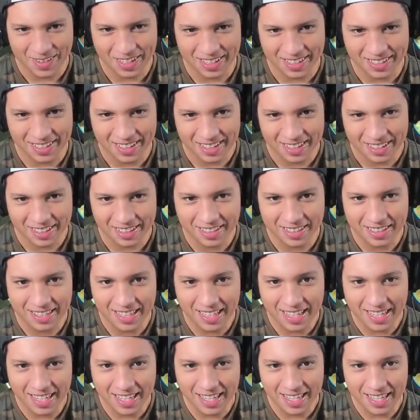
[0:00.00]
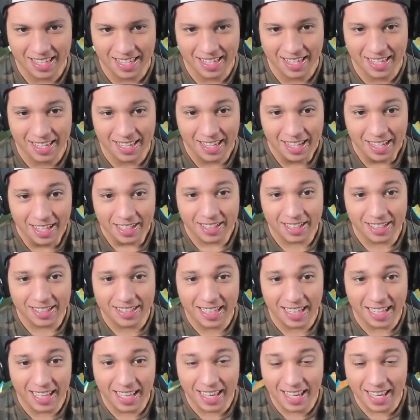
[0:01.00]
Pause. Good D! Oh,
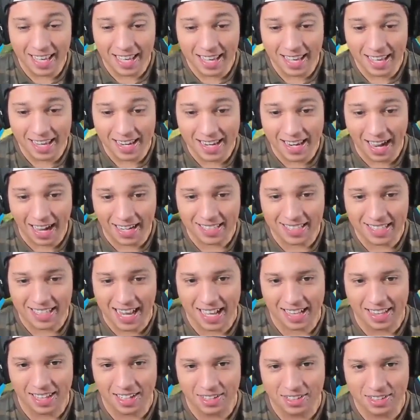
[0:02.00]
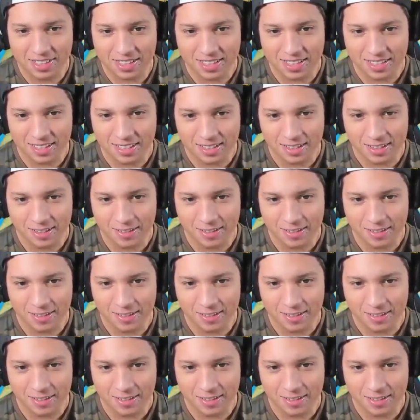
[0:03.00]
Nice. I snagged those.